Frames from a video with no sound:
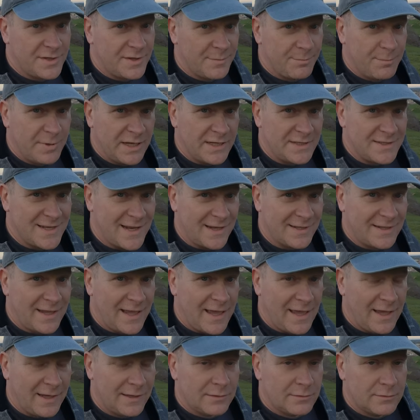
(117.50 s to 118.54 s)
to the big dead
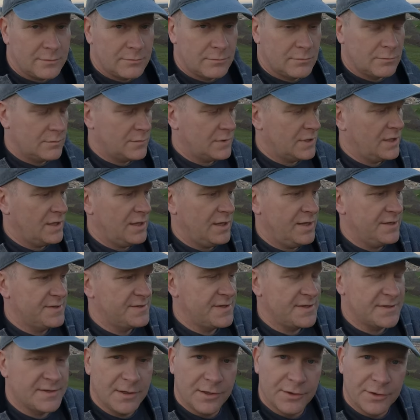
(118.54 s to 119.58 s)
cat is
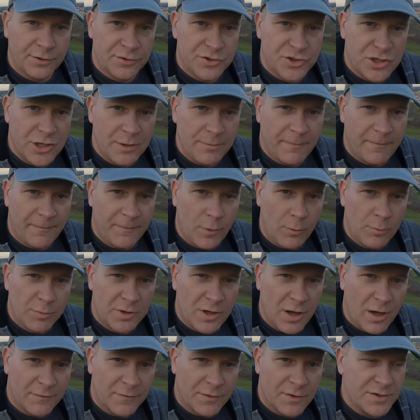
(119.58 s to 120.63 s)
these little cheap foam
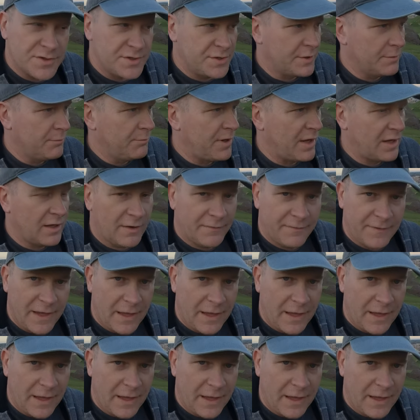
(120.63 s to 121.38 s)
covers you can buy off